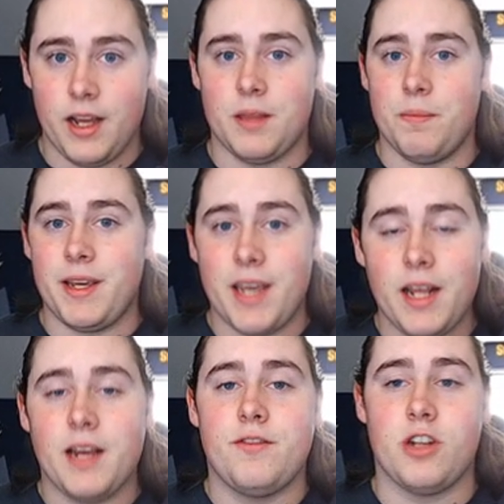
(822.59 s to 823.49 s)
Like, the
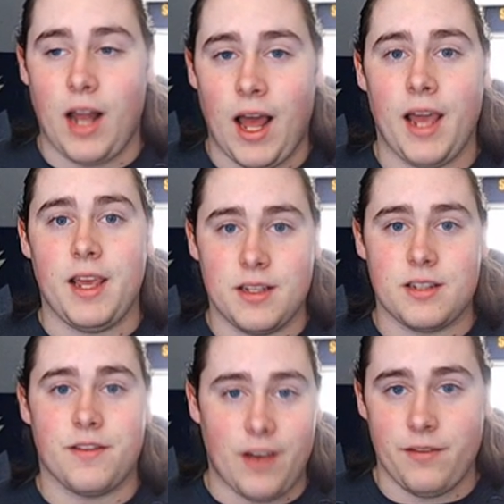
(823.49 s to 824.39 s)
beginning of July
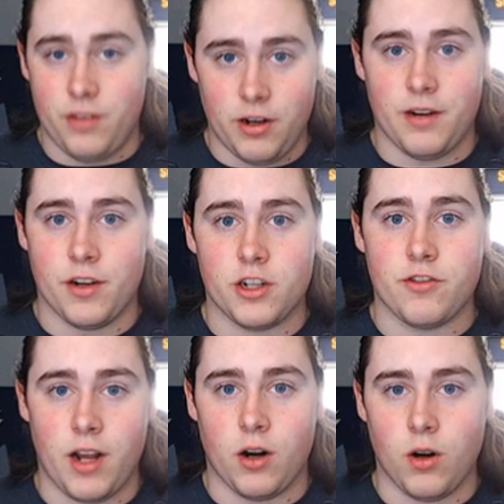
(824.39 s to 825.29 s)
is the 5-year
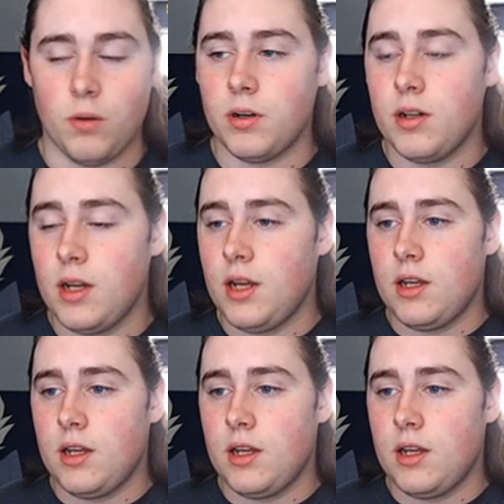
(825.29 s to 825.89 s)
anniversary on Global.